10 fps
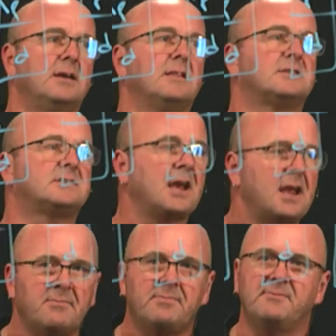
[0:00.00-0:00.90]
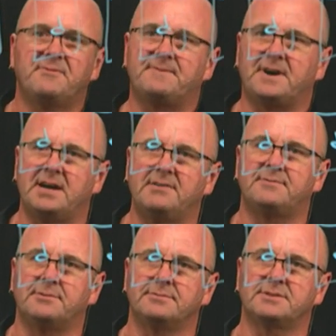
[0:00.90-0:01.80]
The same five
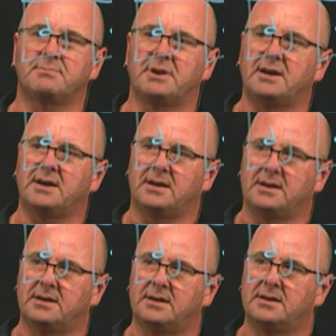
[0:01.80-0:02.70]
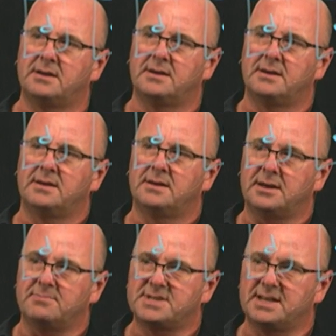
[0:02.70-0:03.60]
rules apply.
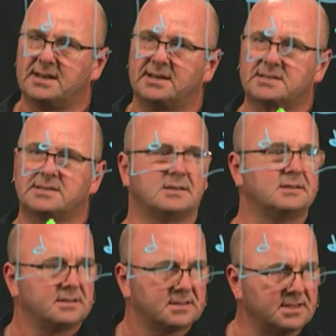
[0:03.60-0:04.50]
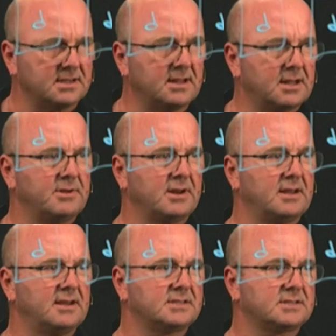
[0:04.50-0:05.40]
Empty list, single element
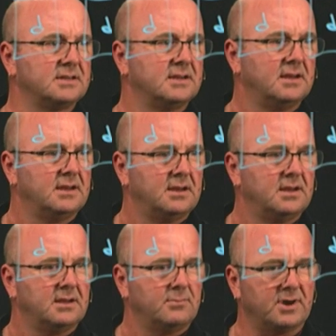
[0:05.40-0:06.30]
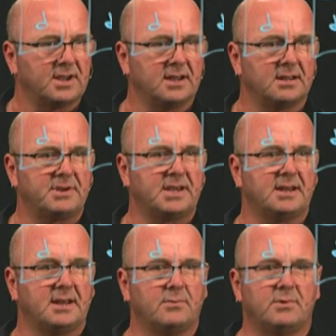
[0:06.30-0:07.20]
list, working at the
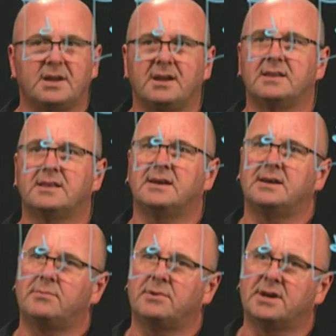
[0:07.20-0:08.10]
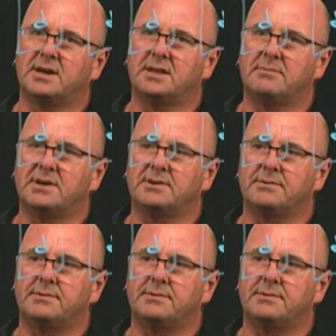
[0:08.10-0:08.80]
beginning, working at the end, working in the middle.